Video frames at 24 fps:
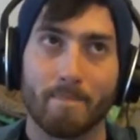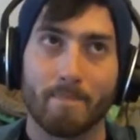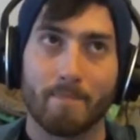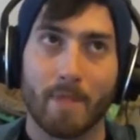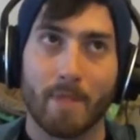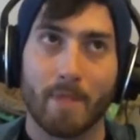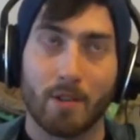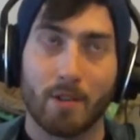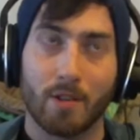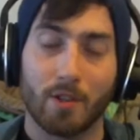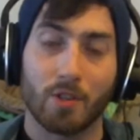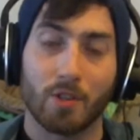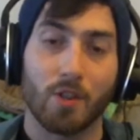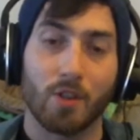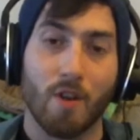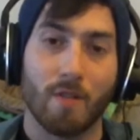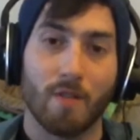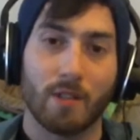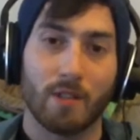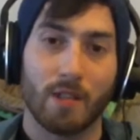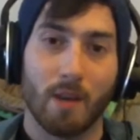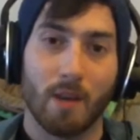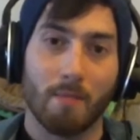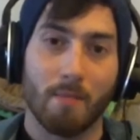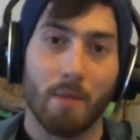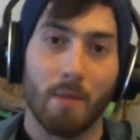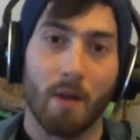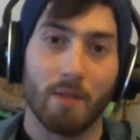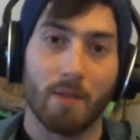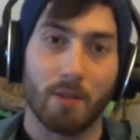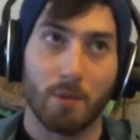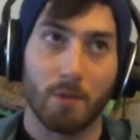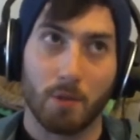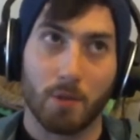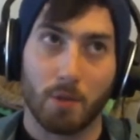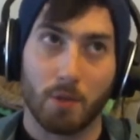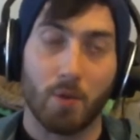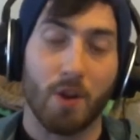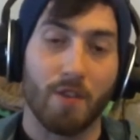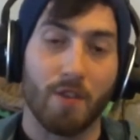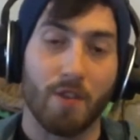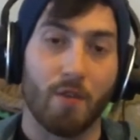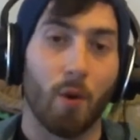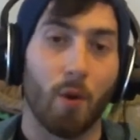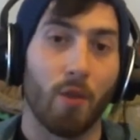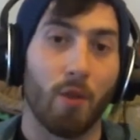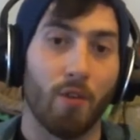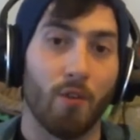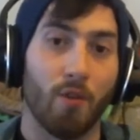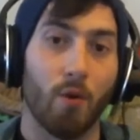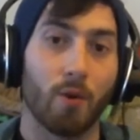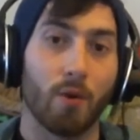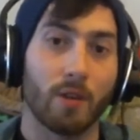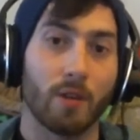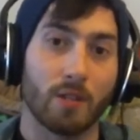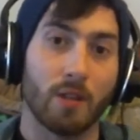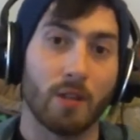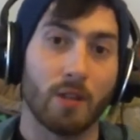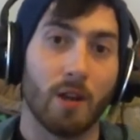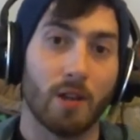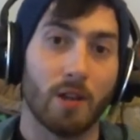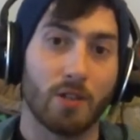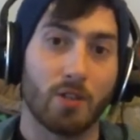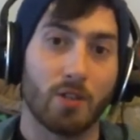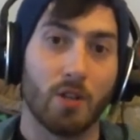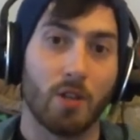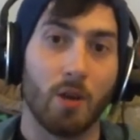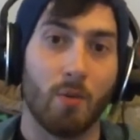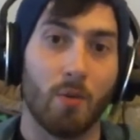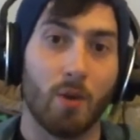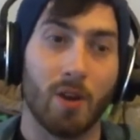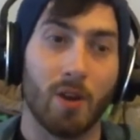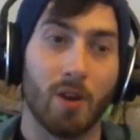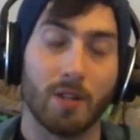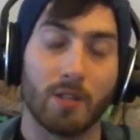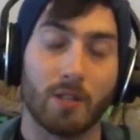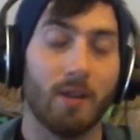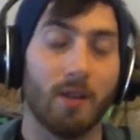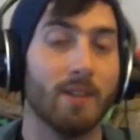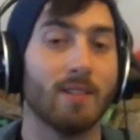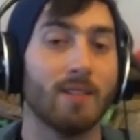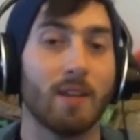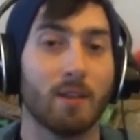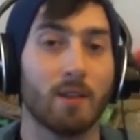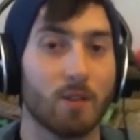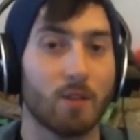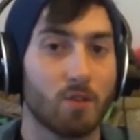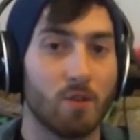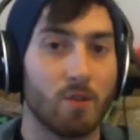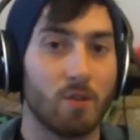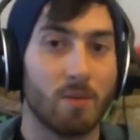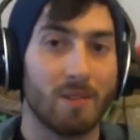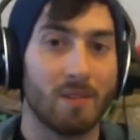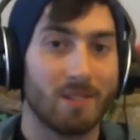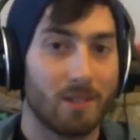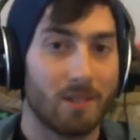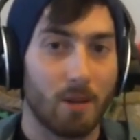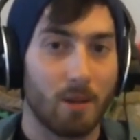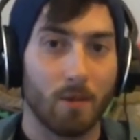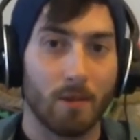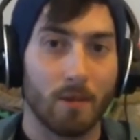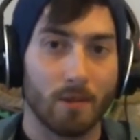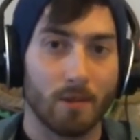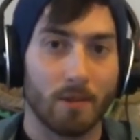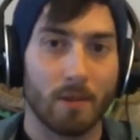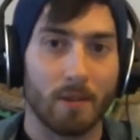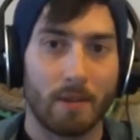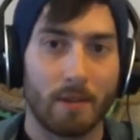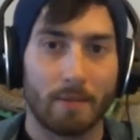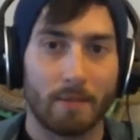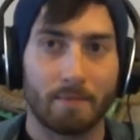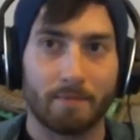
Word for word: Just over ten months. It was the twenty-fourth of August last year when I started taking streaming seriously.